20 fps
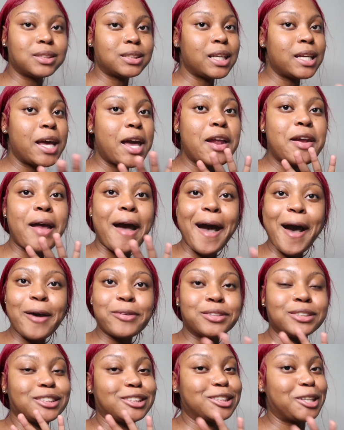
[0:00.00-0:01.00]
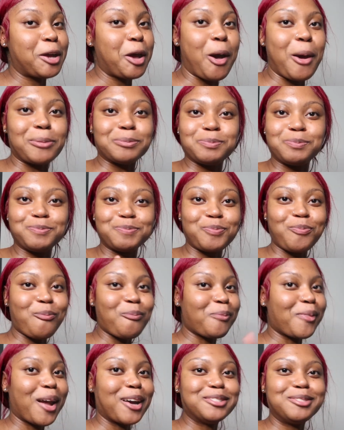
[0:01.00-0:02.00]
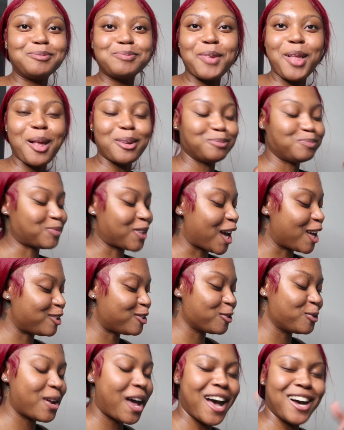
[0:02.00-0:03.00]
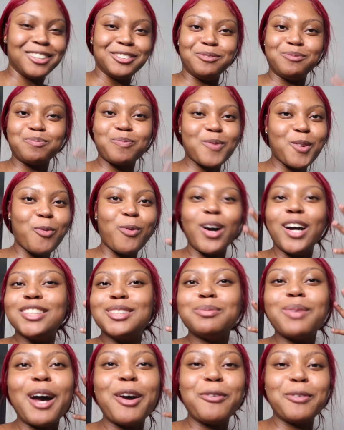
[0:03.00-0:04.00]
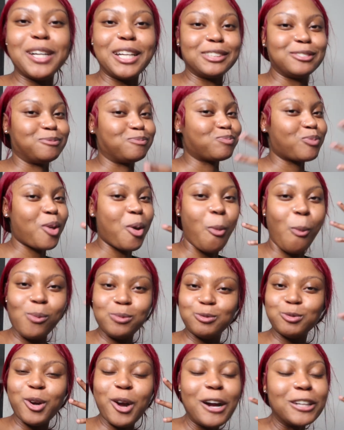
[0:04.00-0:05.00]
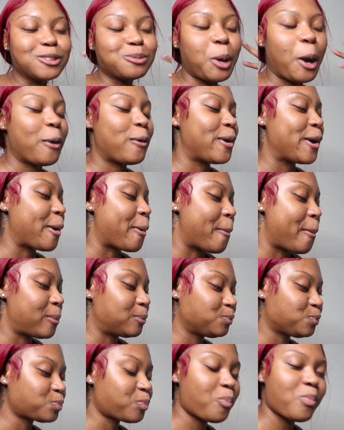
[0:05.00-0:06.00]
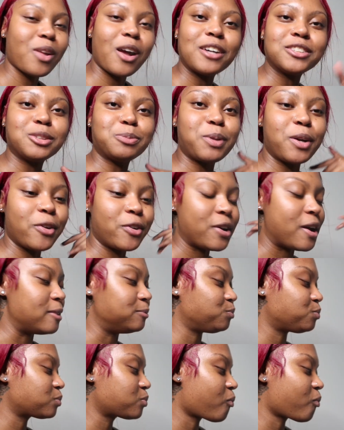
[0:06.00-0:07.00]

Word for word: 10 out of 10. I threw down. Where's my ring? Where's my ring? Because period.